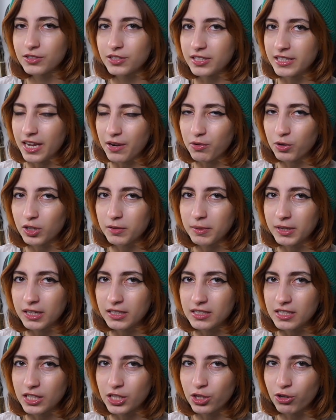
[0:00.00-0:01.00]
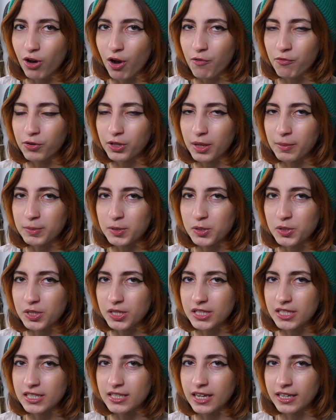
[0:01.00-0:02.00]
Today we're going to be continuing off with episode
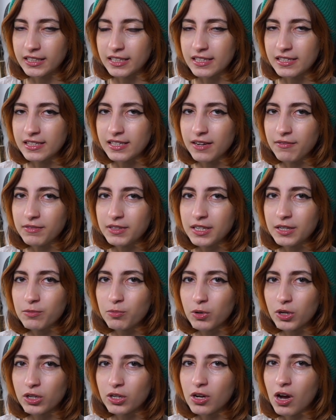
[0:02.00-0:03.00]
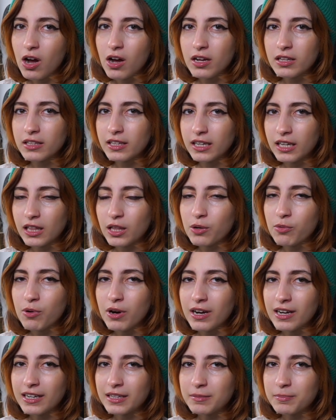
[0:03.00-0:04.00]
69 and 70, where Gon,
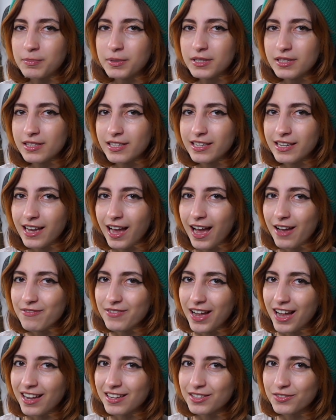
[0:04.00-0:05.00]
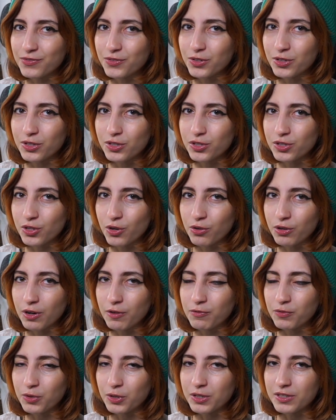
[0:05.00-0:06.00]
Killua, and Bisky have asked for
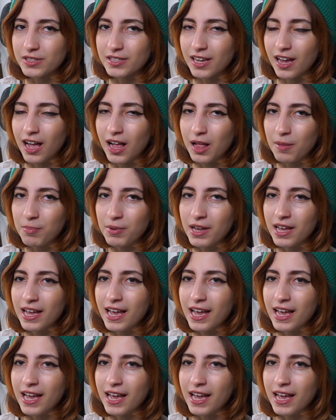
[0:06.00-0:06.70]
Hisoka for his help,